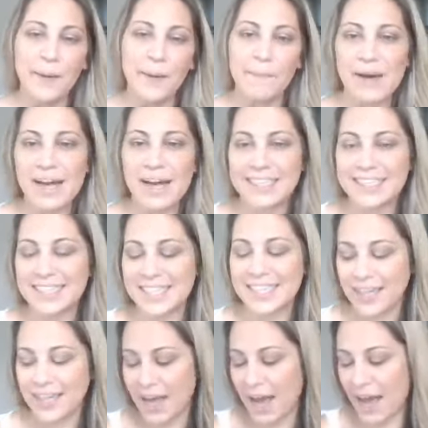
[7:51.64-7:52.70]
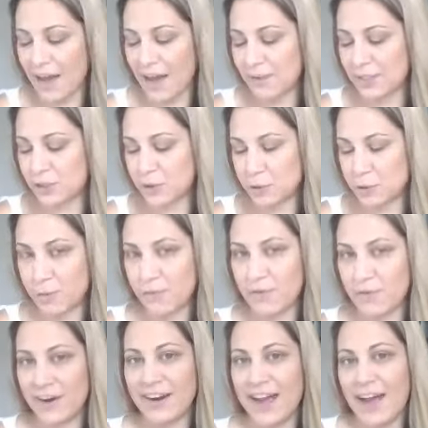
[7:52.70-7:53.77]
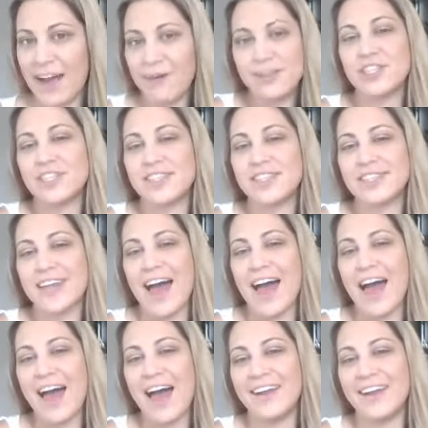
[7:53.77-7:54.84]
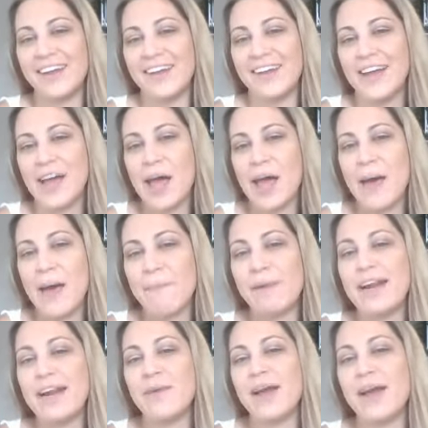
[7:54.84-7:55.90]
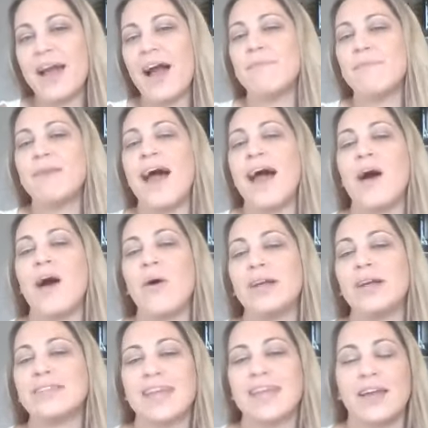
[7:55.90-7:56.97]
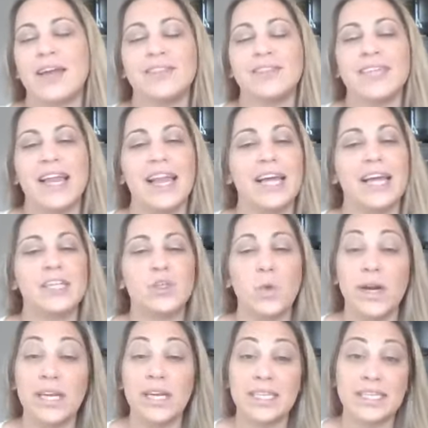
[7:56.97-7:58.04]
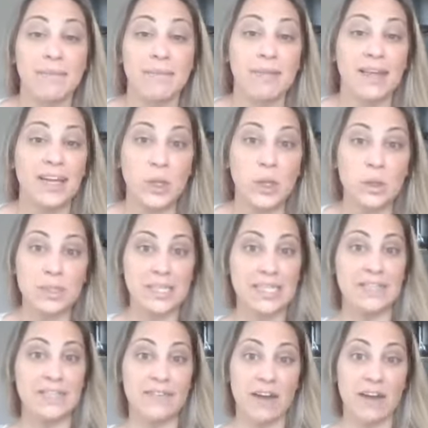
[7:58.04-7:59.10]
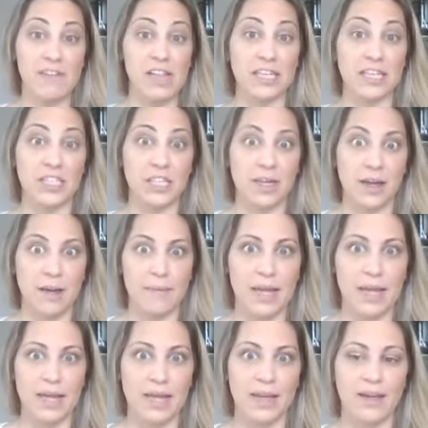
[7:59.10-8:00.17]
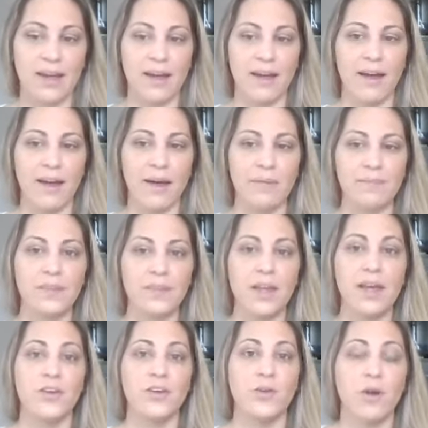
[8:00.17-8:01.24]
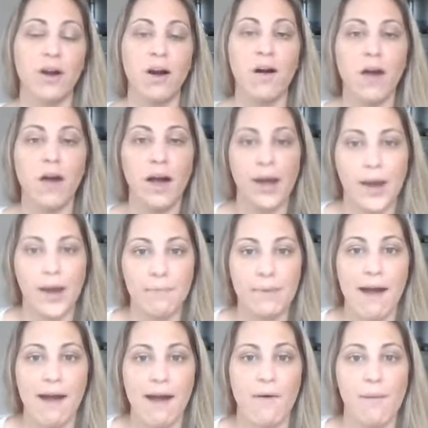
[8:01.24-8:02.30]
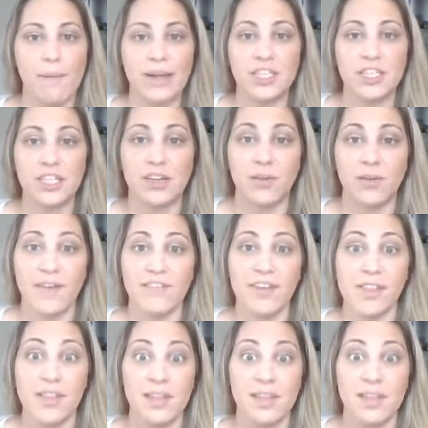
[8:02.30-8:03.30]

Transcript: But I was just sad. But anyway, I'm now on cycle day like 20 something, no signs of ovulation coming. You are all caught up now on my channel with everything